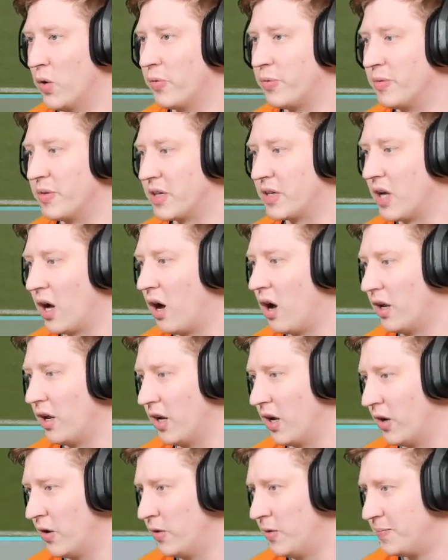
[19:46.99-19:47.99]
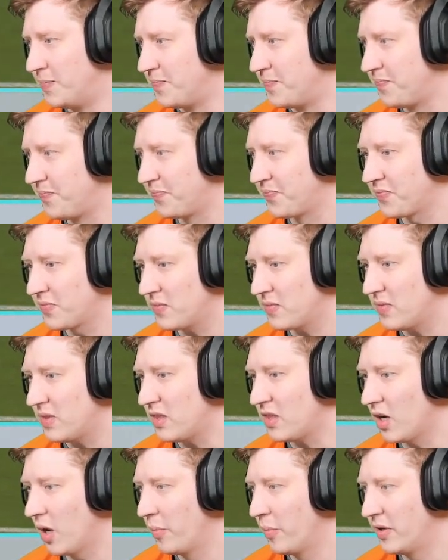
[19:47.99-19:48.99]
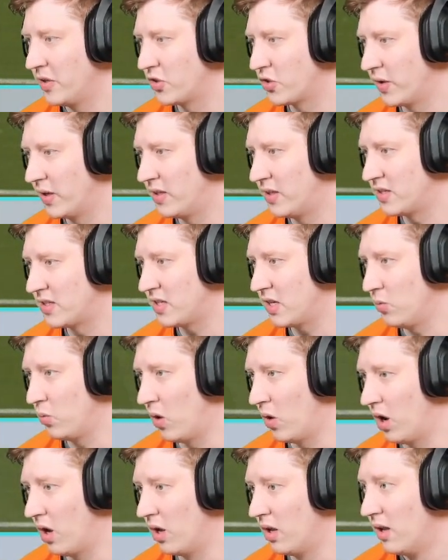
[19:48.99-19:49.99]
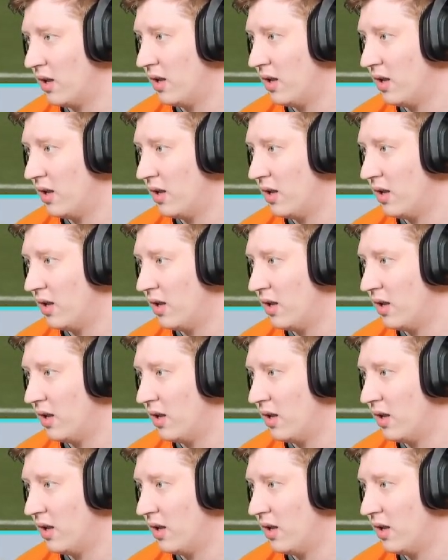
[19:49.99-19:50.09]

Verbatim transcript: Upamecano. I'll be intrigued to see what